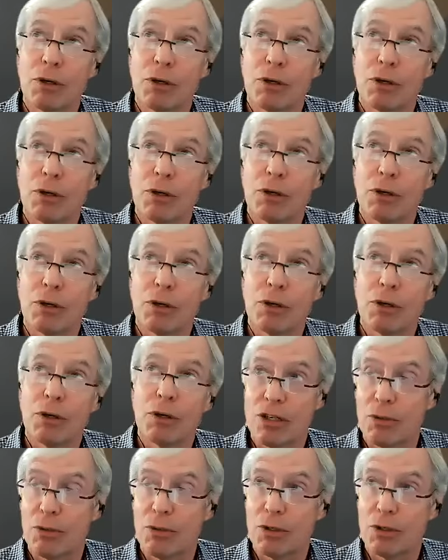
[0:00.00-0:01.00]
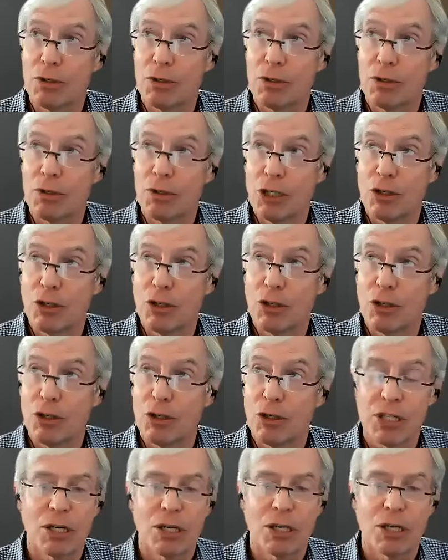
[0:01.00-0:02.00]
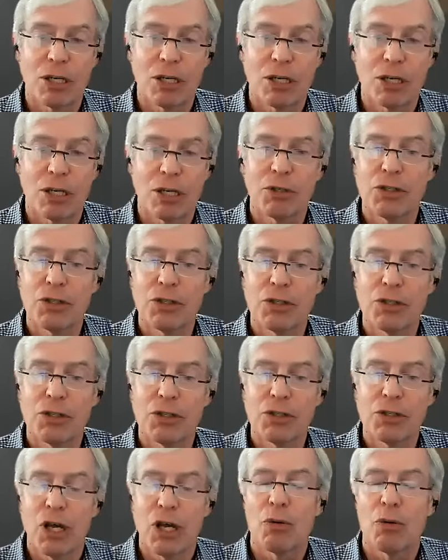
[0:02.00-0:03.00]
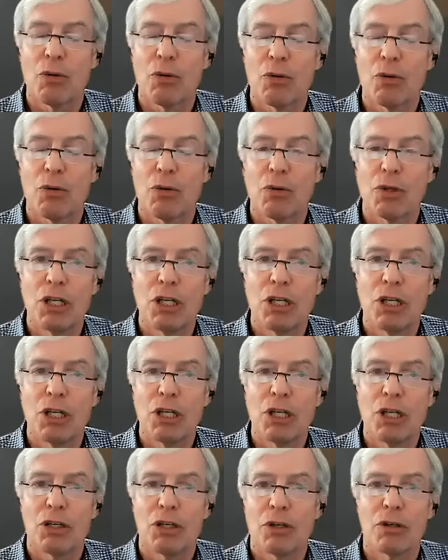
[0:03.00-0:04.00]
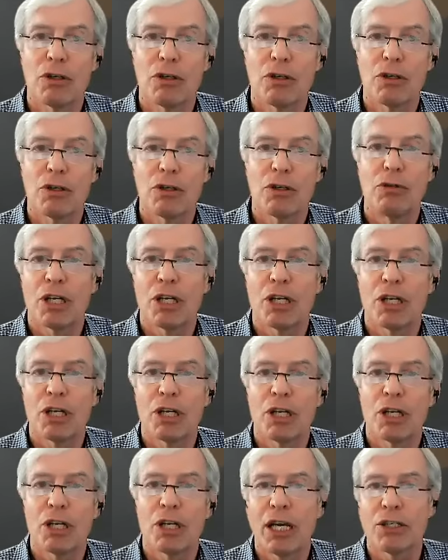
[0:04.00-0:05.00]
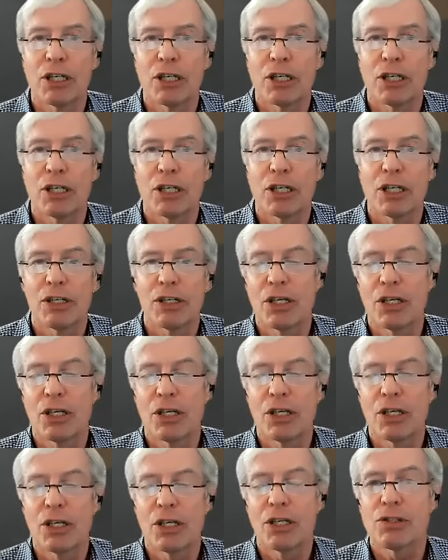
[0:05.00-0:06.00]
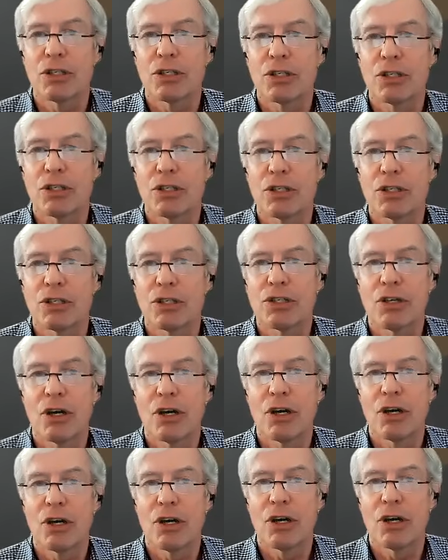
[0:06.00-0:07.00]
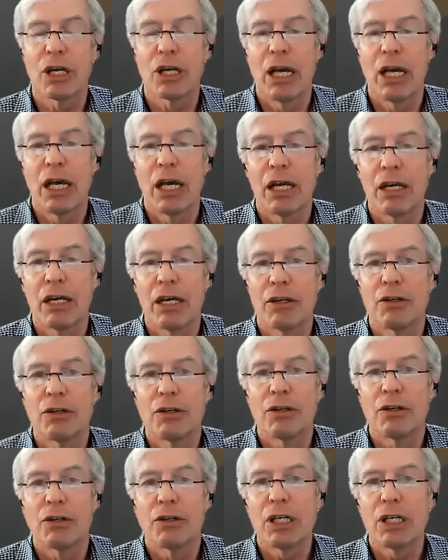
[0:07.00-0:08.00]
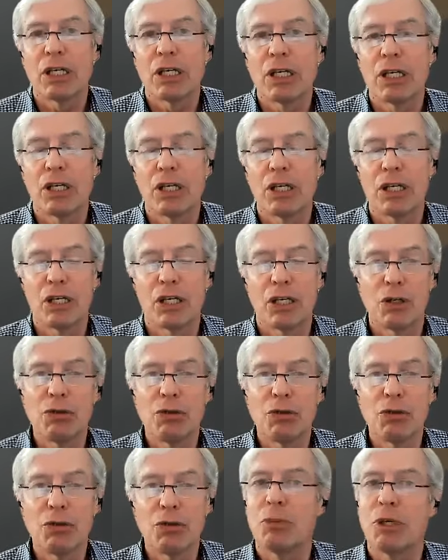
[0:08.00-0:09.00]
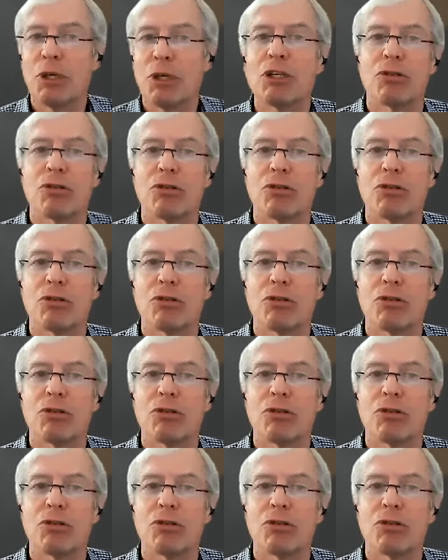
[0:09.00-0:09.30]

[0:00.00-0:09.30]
of the things that I saw as a major misconception was you need a huge ton of cash to get these things going. And it used